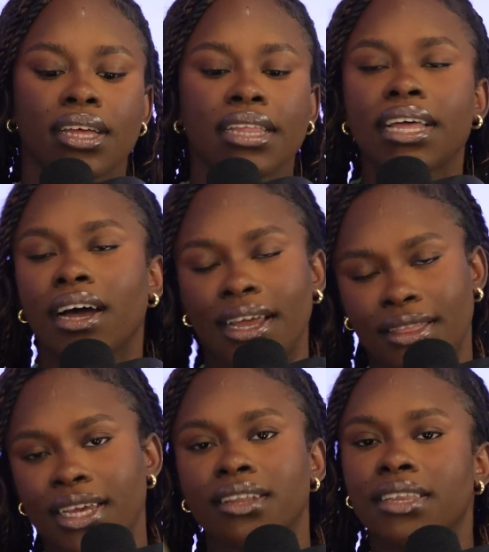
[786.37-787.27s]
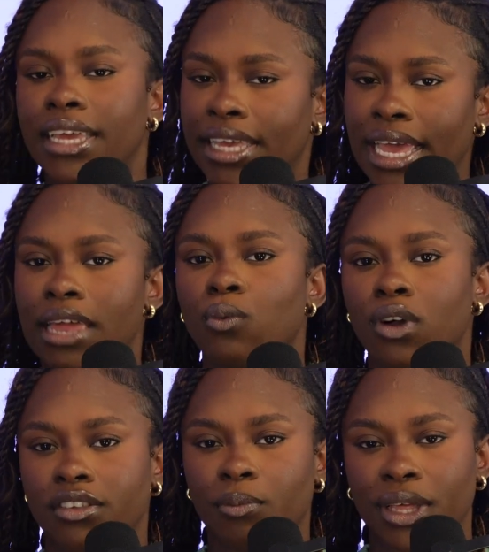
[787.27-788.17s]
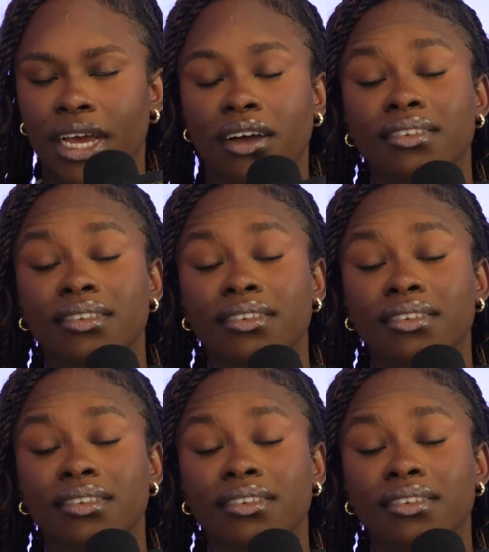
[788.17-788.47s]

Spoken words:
They can work something out.